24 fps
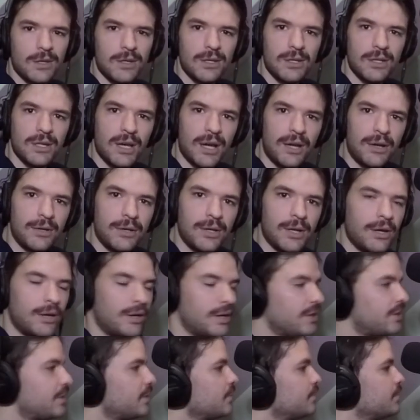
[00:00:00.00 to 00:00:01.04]
I don't know.
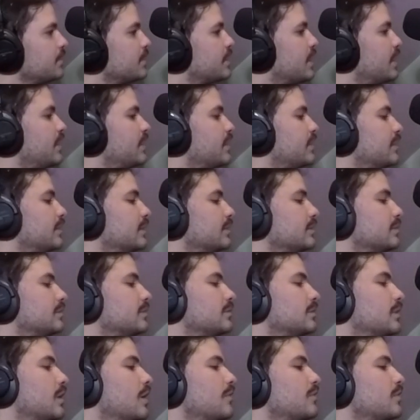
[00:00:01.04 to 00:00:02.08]
I think we kind of
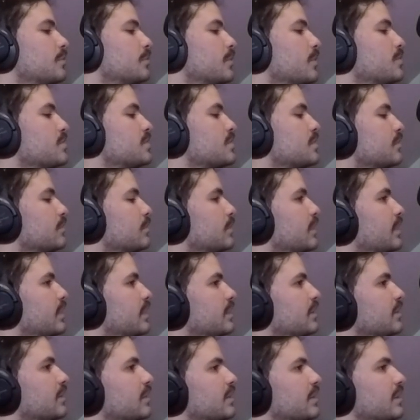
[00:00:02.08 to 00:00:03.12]
covered most of what I
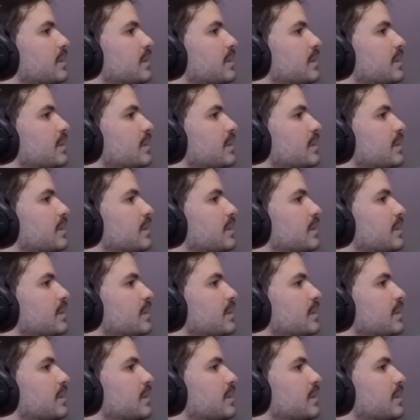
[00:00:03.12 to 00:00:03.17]
can